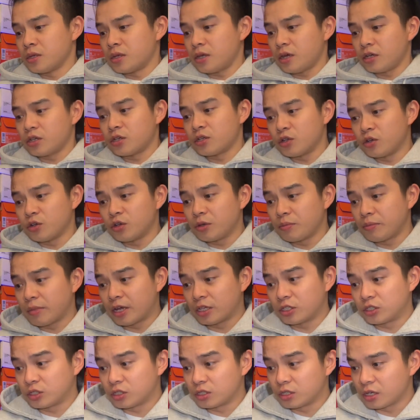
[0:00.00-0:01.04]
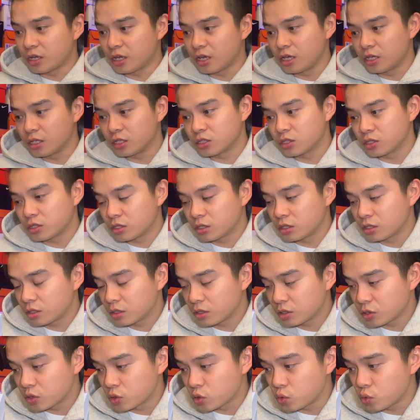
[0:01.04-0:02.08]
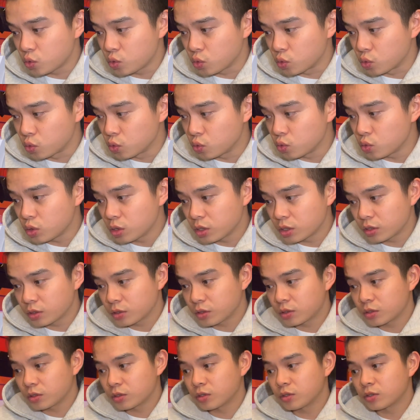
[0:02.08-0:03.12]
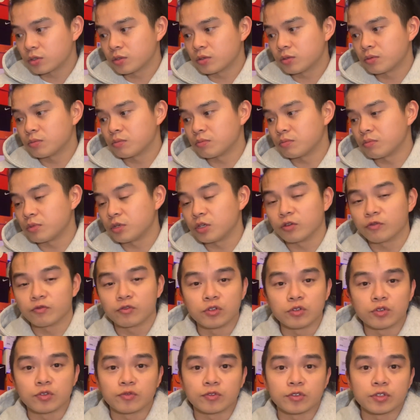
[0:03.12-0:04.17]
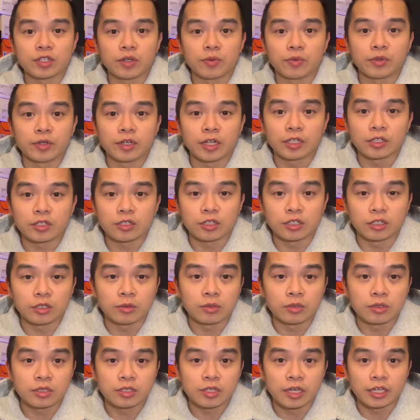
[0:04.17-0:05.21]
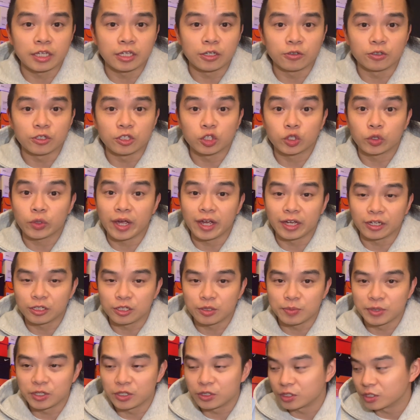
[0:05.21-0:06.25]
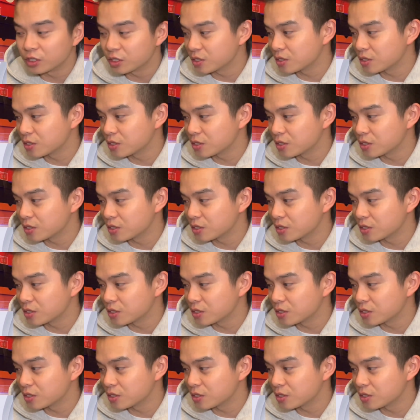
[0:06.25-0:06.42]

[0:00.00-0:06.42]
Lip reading: I can only imagine it to be of use for someone that's going to take it on the track, to be honest.